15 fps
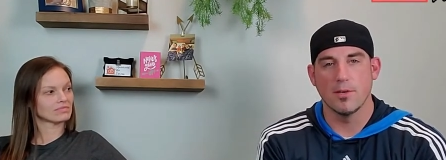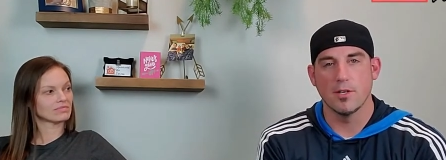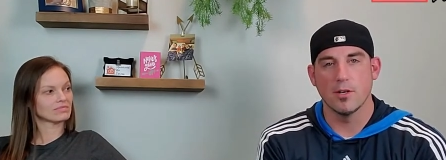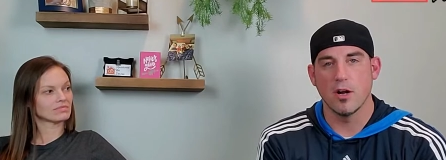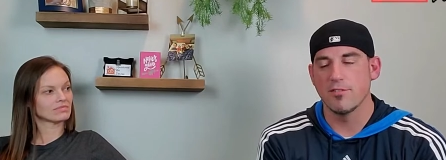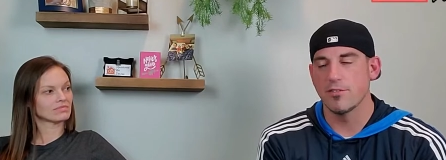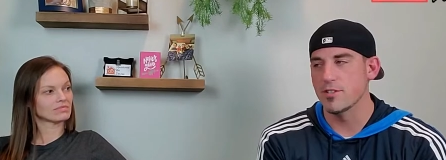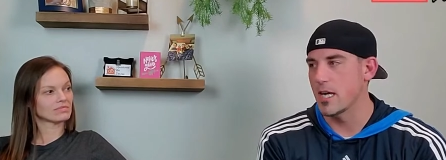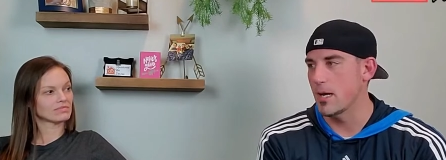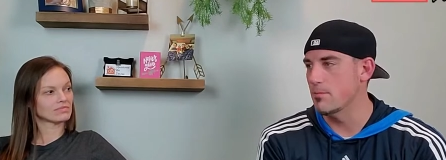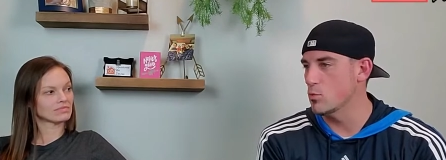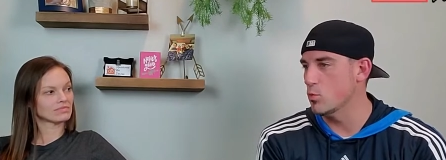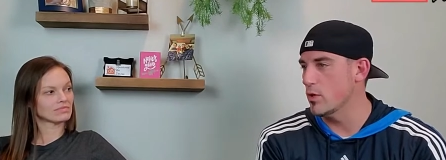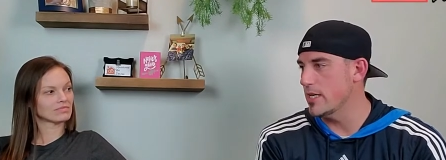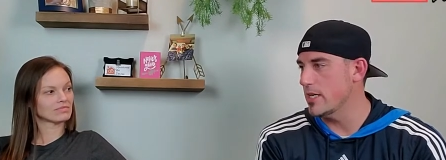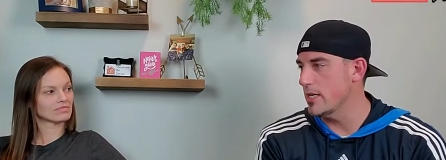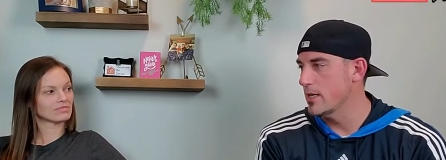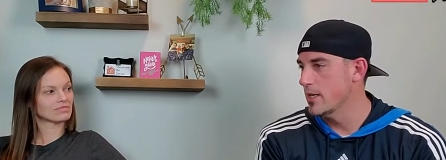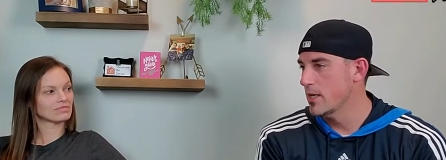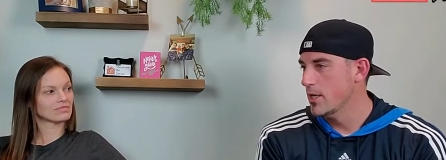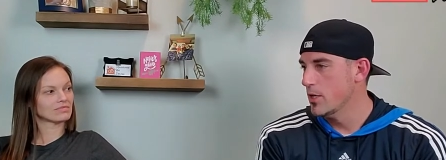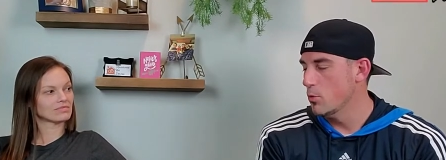Speaker 1: You know, oftentimes we
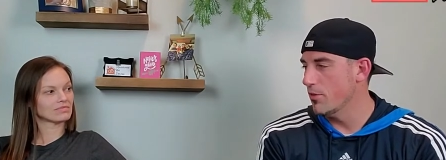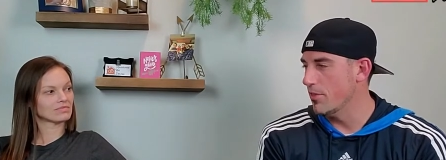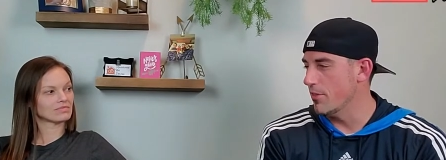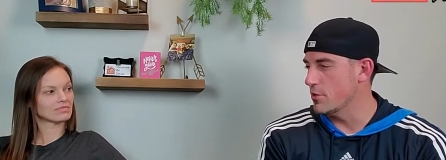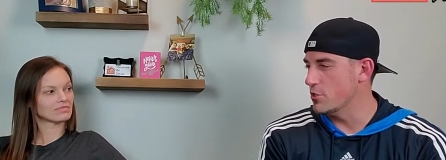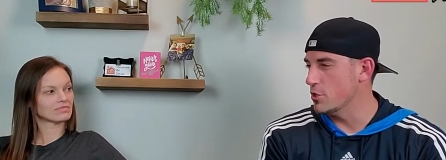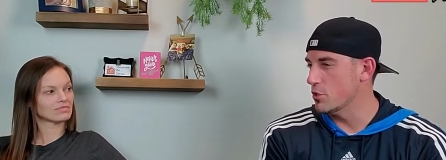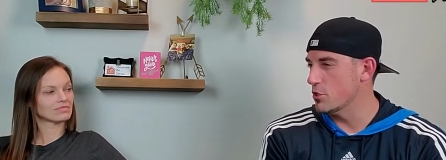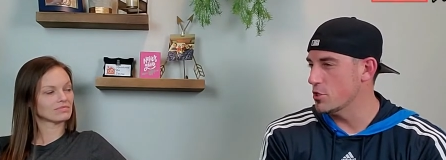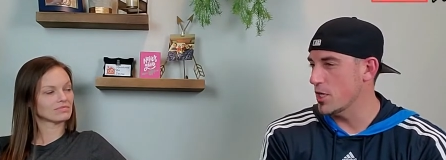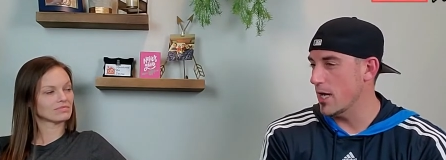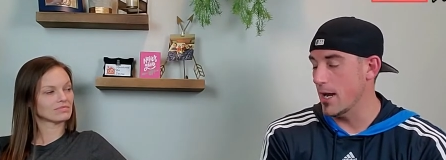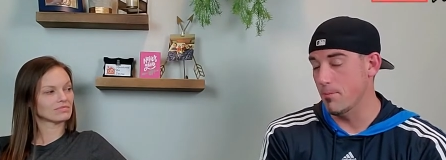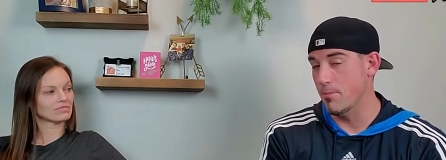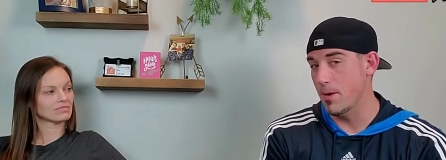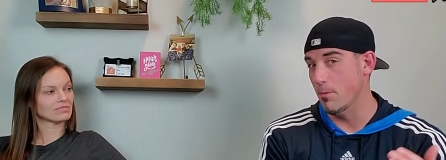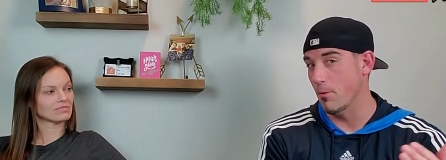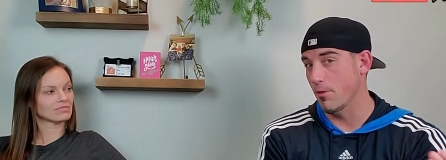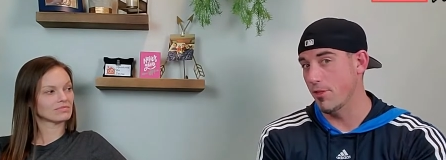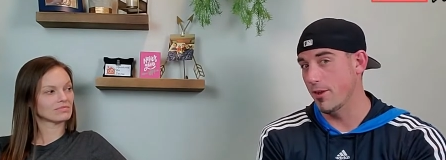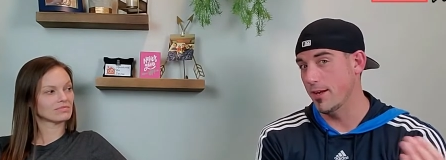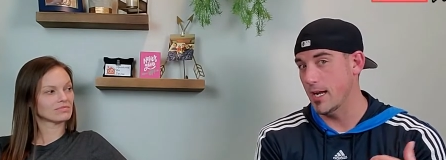within the church and
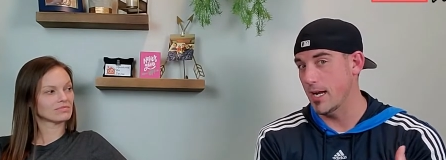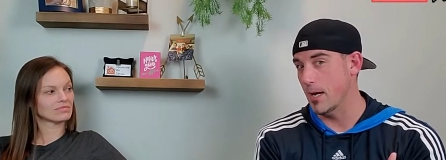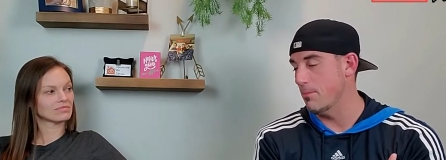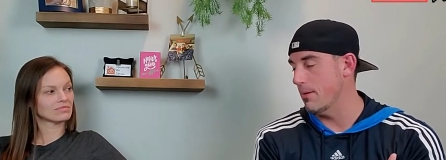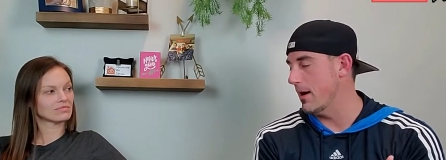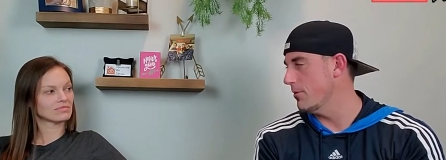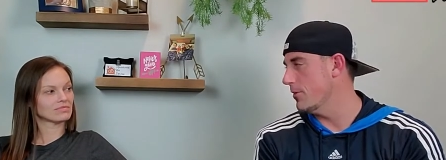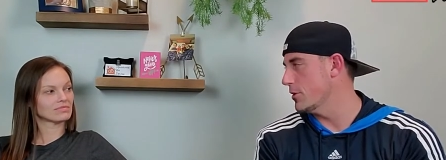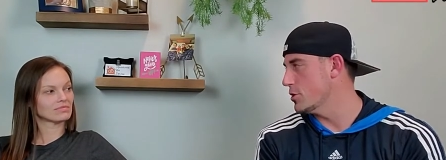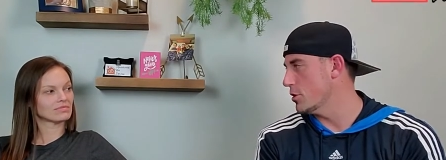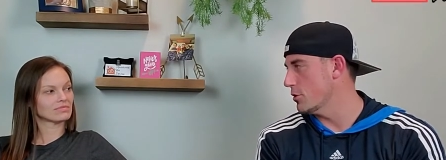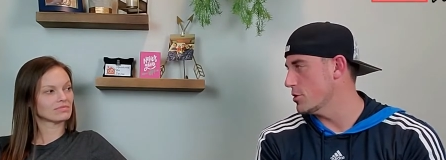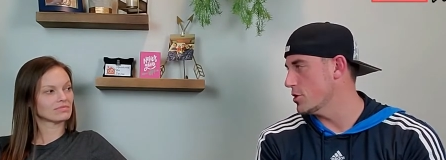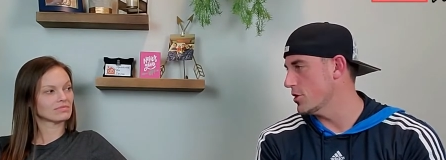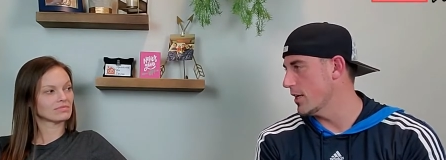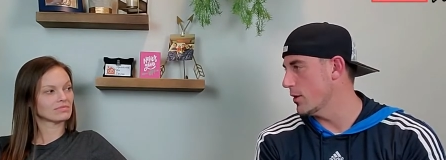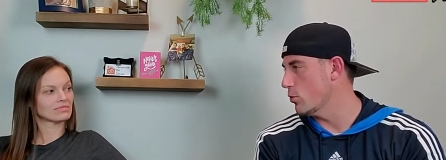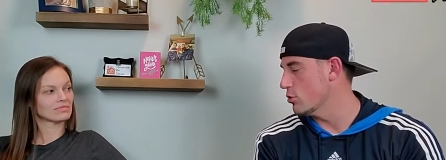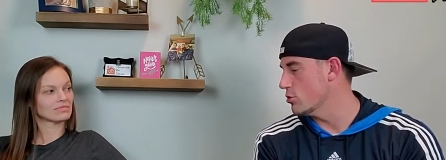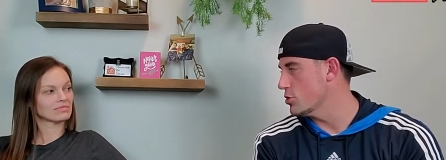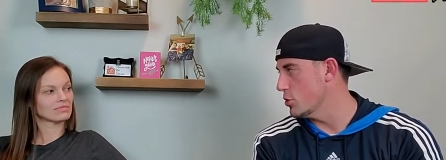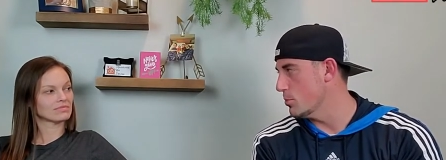people thinking about the church think
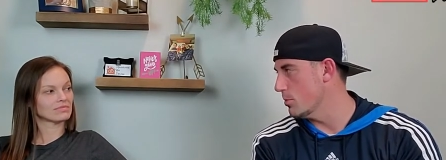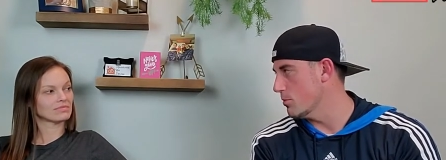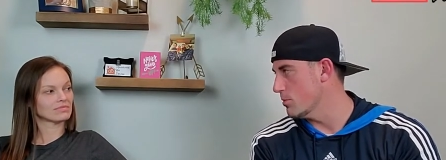we're super